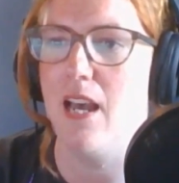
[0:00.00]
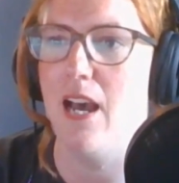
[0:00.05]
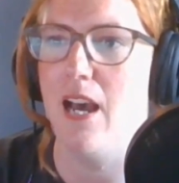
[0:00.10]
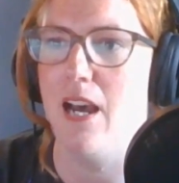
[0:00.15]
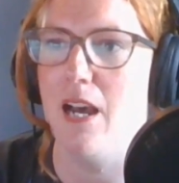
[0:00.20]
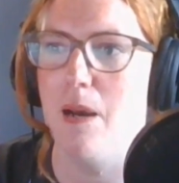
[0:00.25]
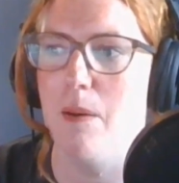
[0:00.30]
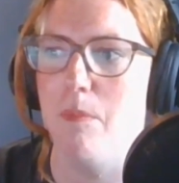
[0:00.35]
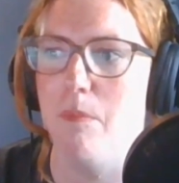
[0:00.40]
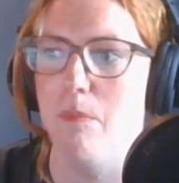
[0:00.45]

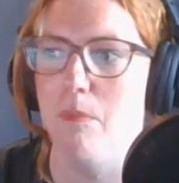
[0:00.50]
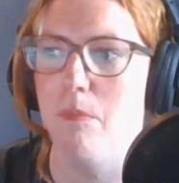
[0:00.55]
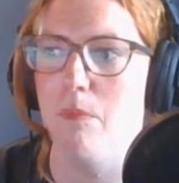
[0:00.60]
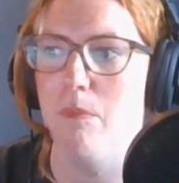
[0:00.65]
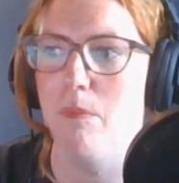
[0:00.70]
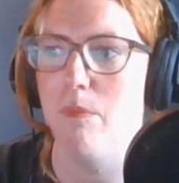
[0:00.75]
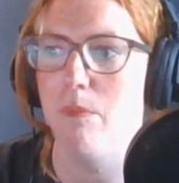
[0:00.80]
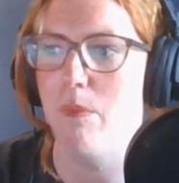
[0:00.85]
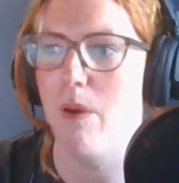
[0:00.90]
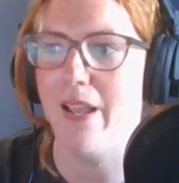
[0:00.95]
I
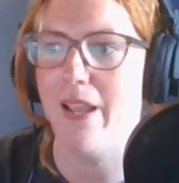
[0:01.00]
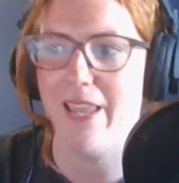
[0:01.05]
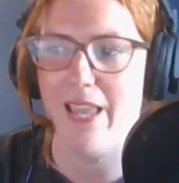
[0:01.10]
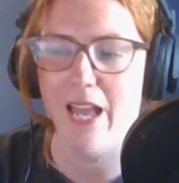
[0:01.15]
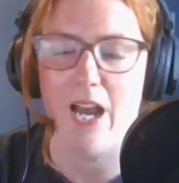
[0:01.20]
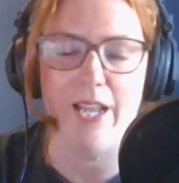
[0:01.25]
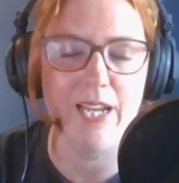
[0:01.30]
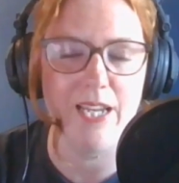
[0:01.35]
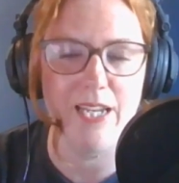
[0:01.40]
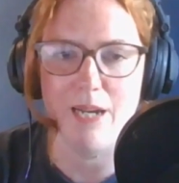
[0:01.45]

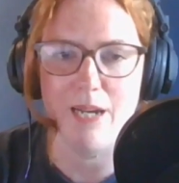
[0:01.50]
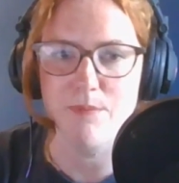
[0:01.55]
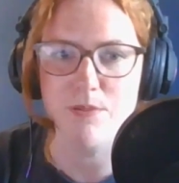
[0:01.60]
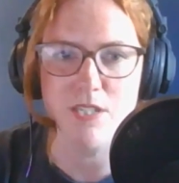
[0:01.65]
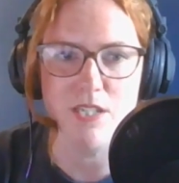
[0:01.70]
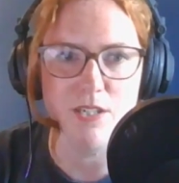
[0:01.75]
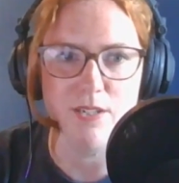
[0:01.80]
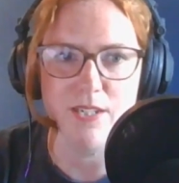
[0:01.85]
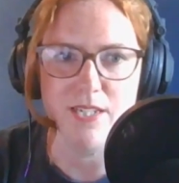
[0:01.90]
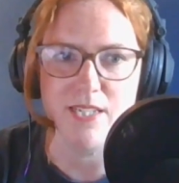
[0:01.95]
can
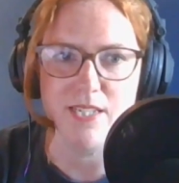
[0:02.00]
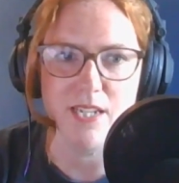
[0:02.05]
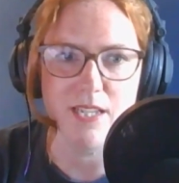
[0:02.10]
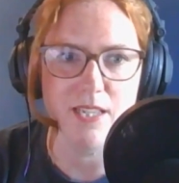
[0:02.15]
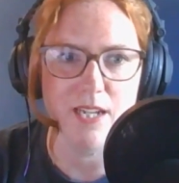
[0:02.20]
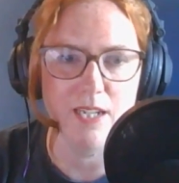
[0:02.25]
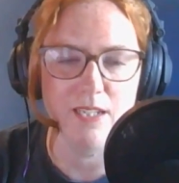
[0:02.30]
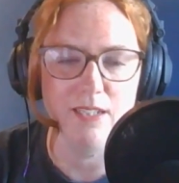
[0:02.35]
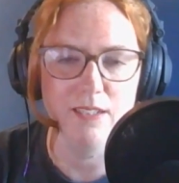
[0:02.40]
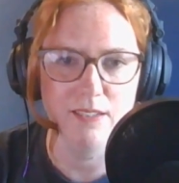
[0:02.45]
absolutely see
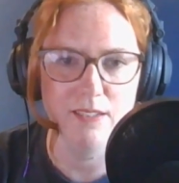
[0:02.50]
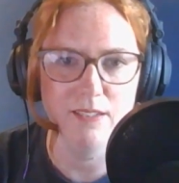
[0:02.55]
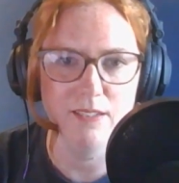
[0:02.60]
that.